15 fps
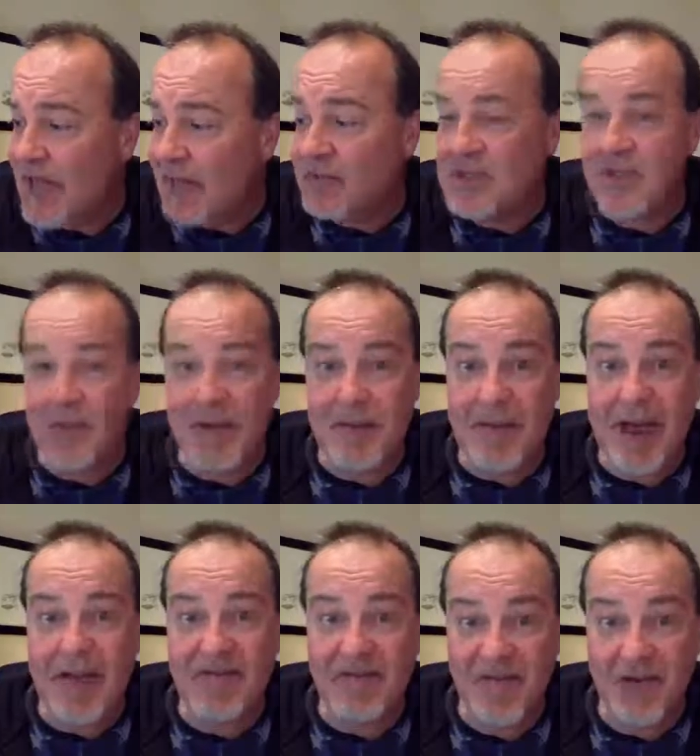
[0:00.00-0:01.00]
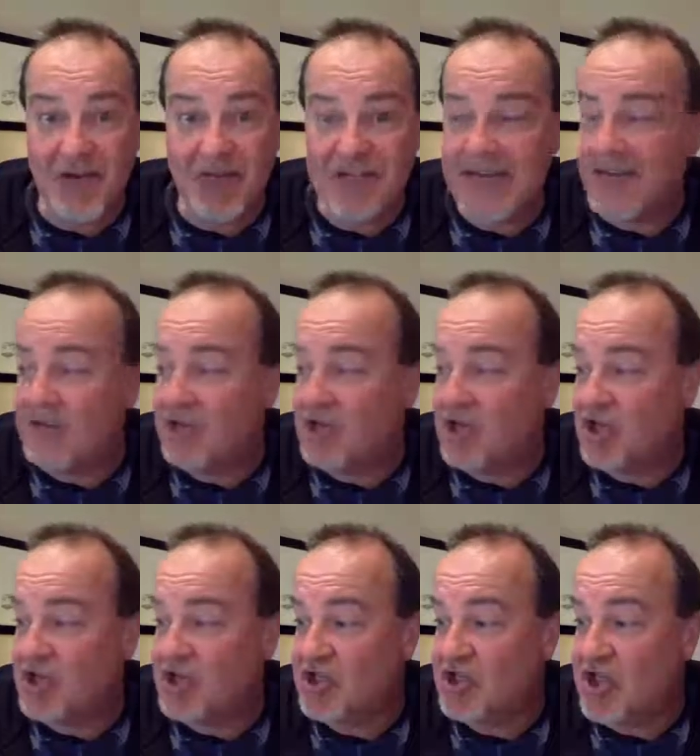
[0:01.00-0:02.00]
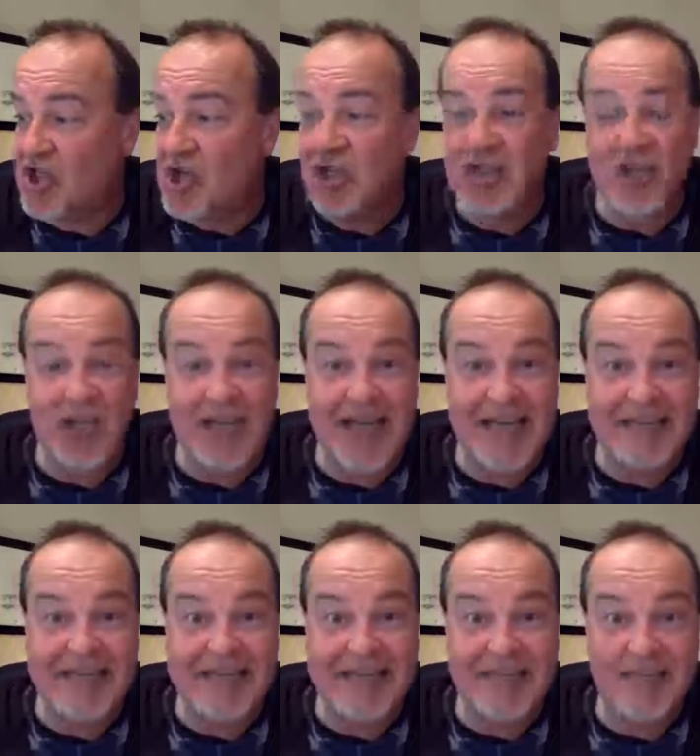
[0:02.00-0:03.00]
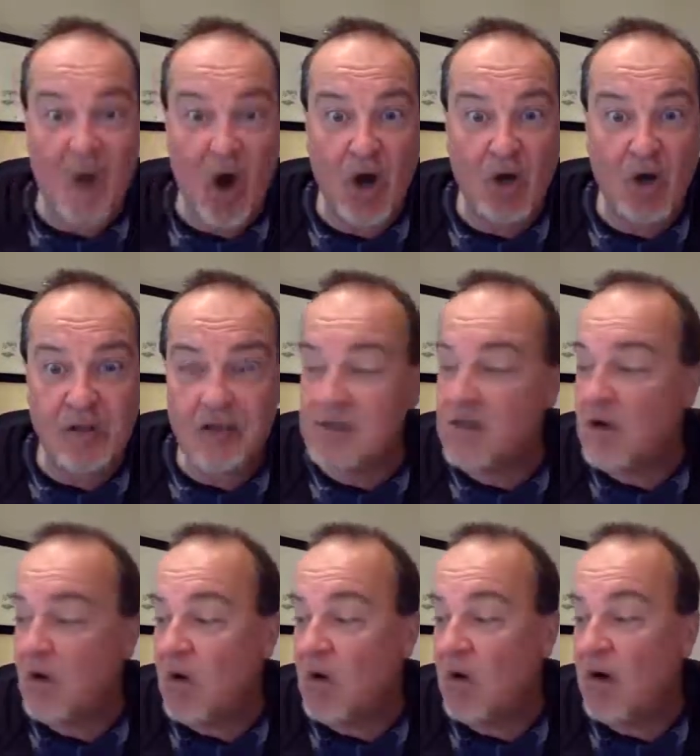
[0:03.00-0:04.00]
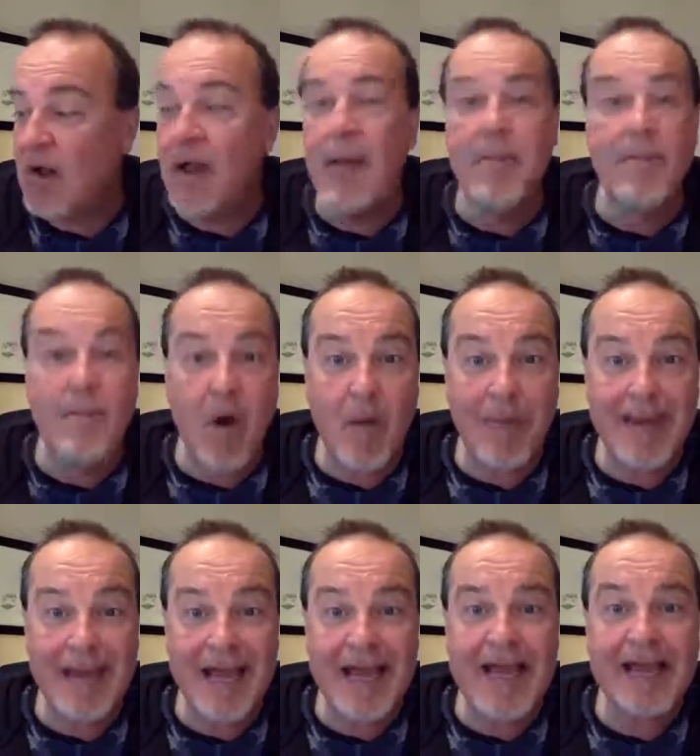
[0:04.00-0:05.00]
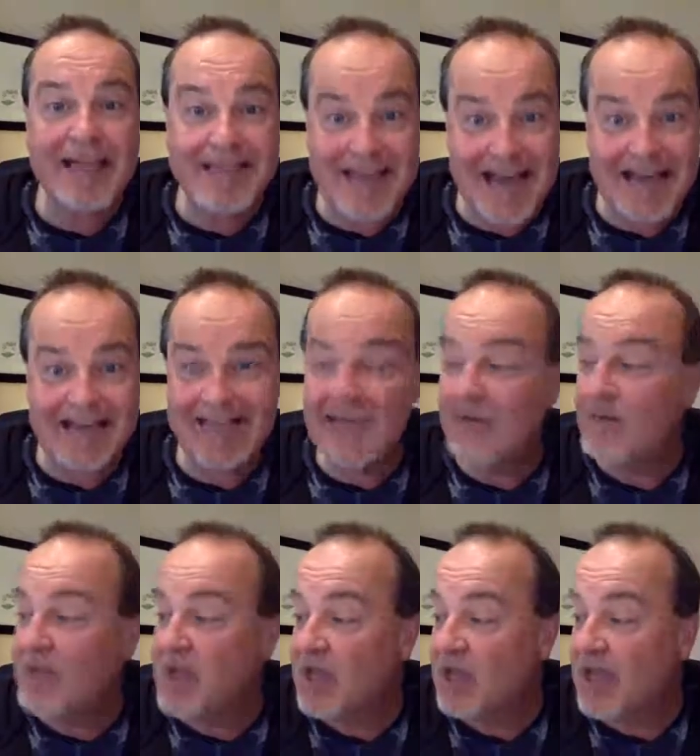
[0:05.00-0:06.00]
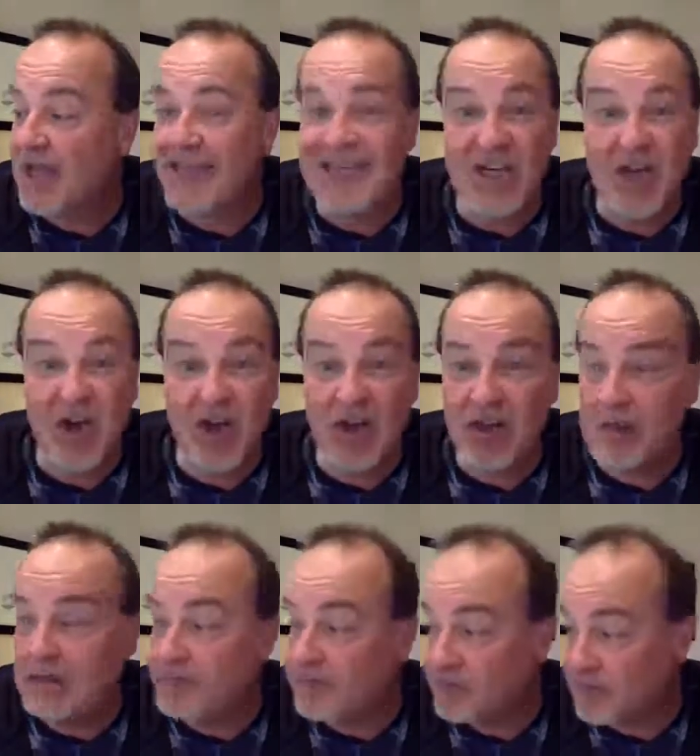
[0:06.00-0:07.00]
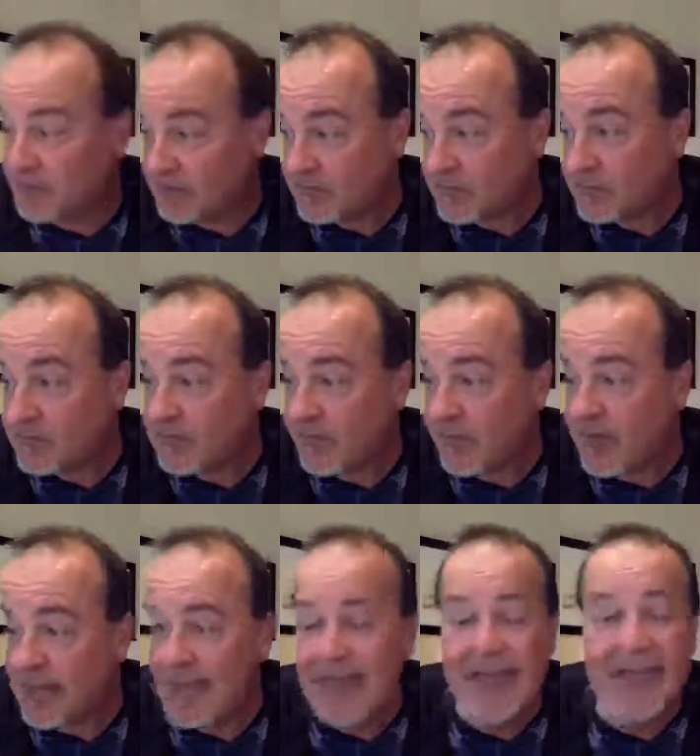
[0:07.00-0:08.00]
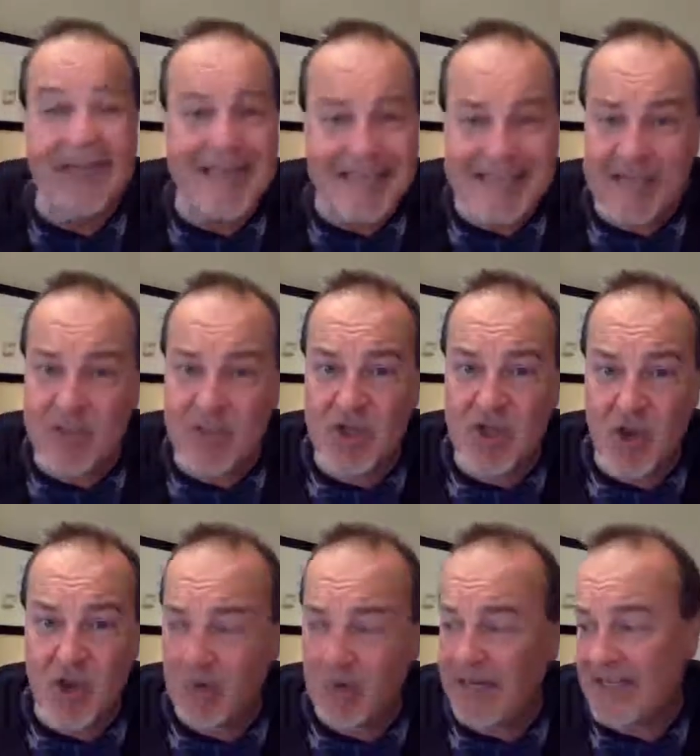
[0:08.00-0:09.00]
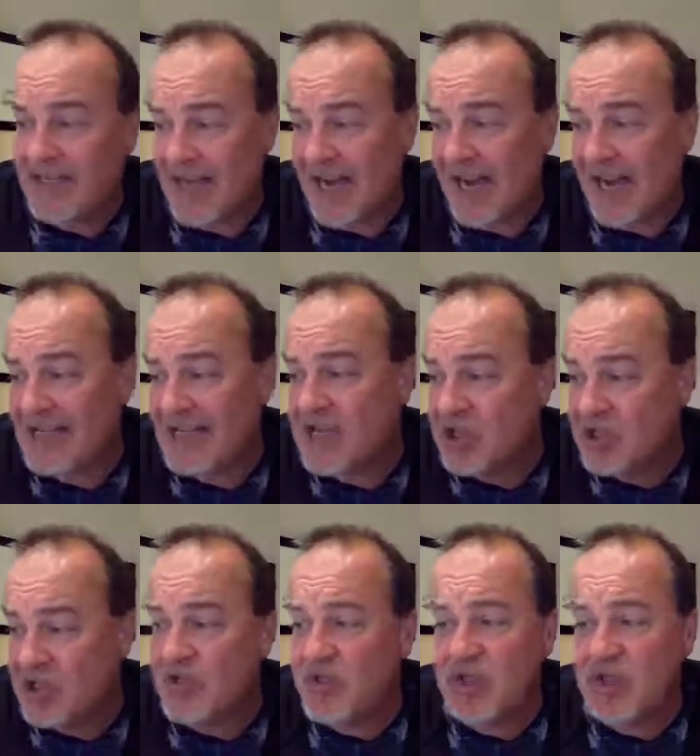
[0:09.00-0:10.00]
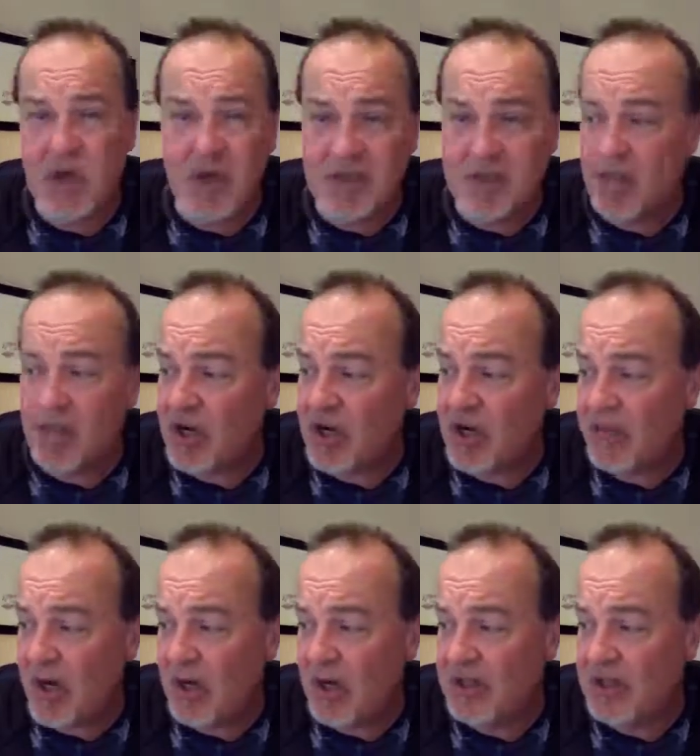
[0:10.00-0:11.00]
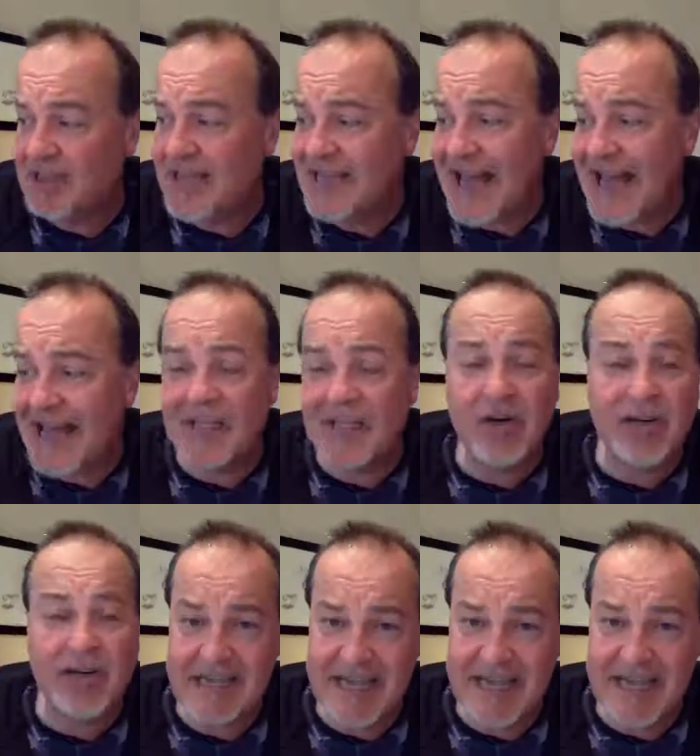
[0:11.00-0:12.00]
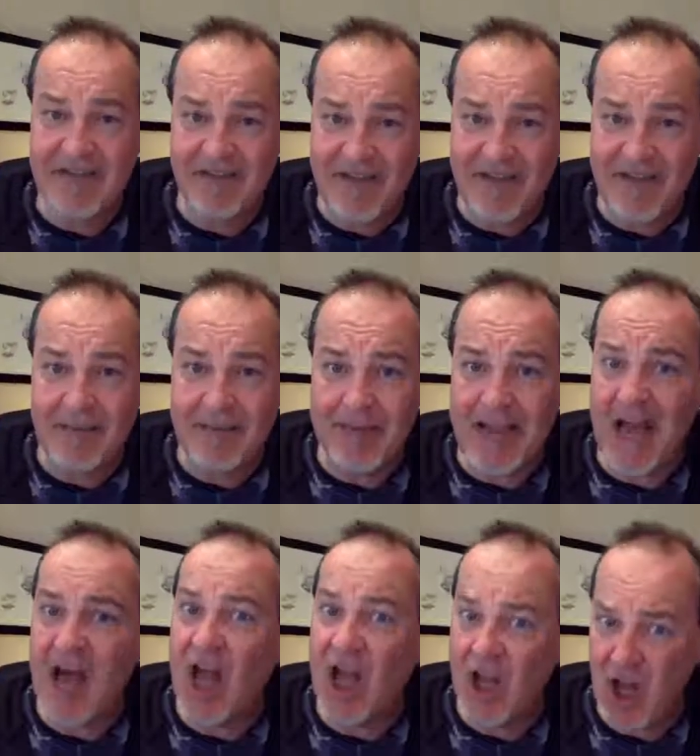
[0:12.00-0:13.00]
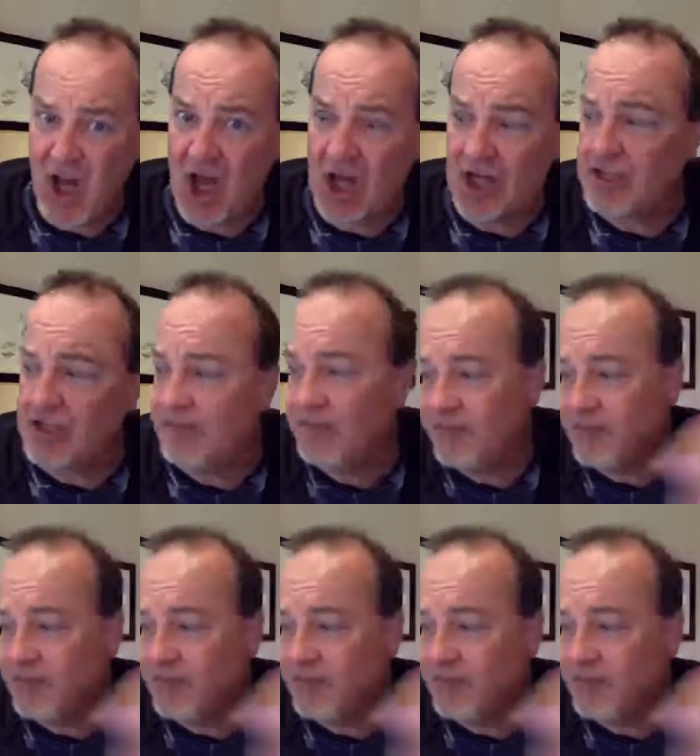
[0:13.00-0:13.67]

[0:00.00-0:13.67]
It was to be my first introduction to Leslie's parents, or Mummy and Daddy, as she called them. Leslie was an only child, so she talked about her parents and her extended family a lot.